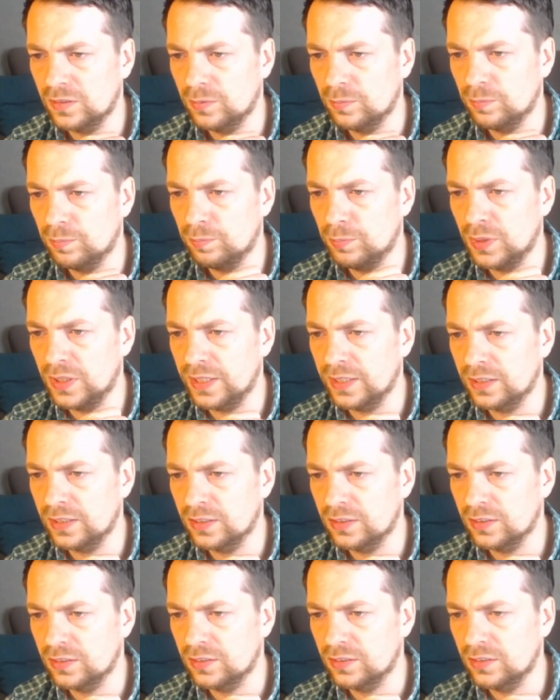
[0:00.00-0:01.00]
black
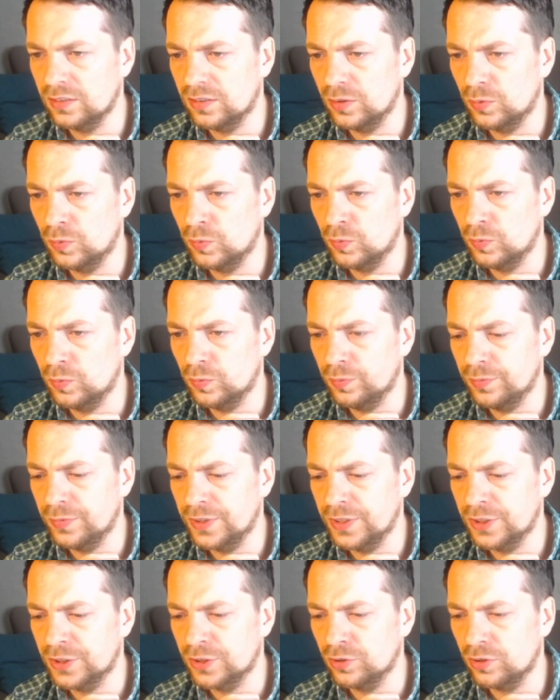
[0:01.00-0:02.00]

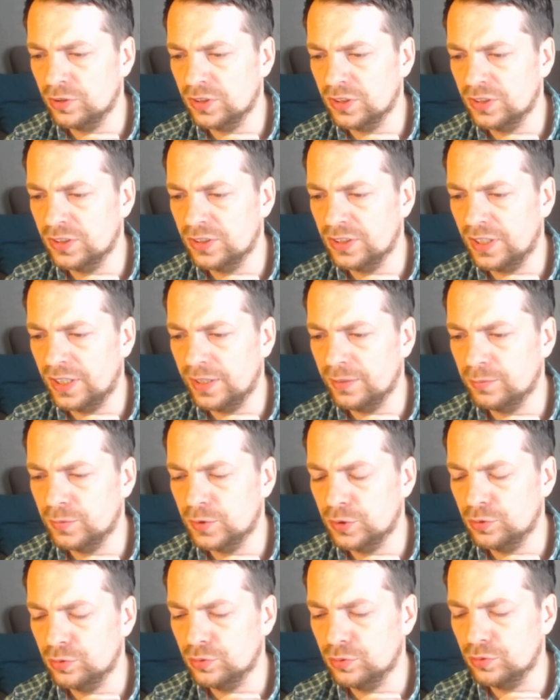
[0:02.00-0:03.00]
is not in time
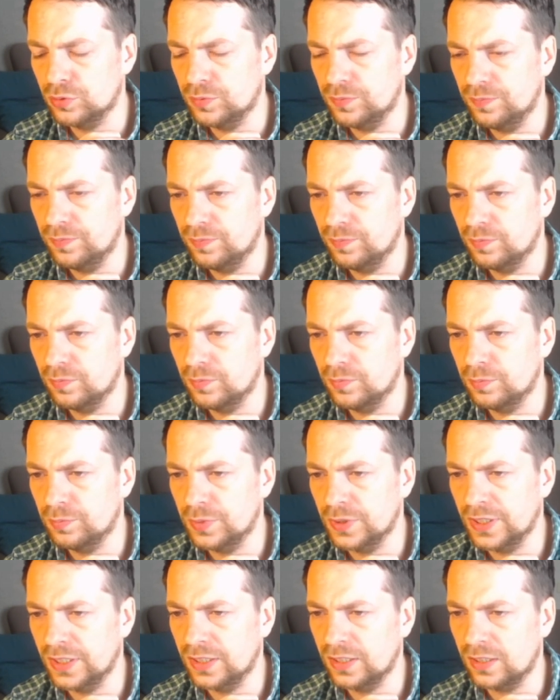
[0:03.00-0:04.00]
to
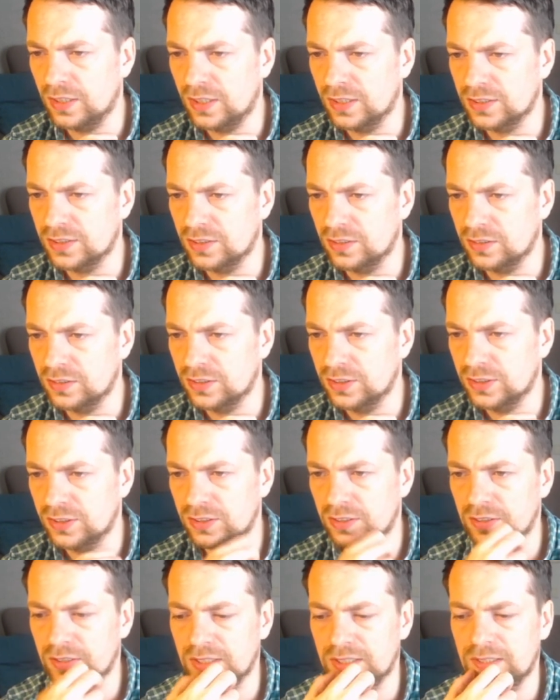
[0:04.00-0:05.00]
play castles,
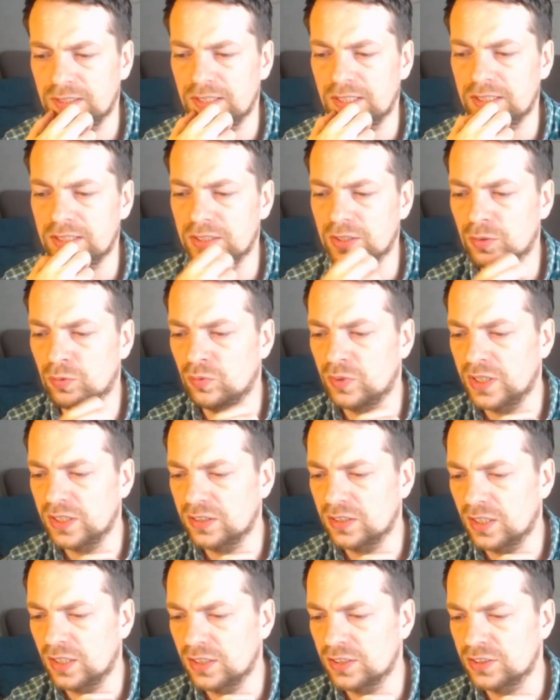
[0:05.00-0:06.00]
and white
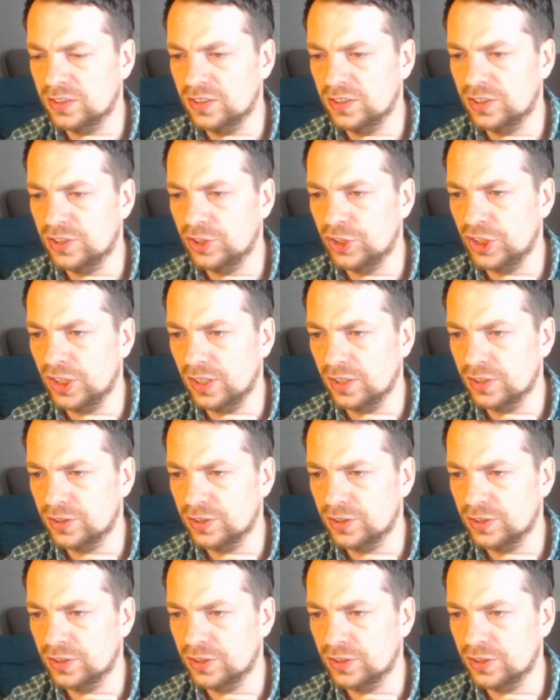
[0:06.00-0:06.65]
has this check.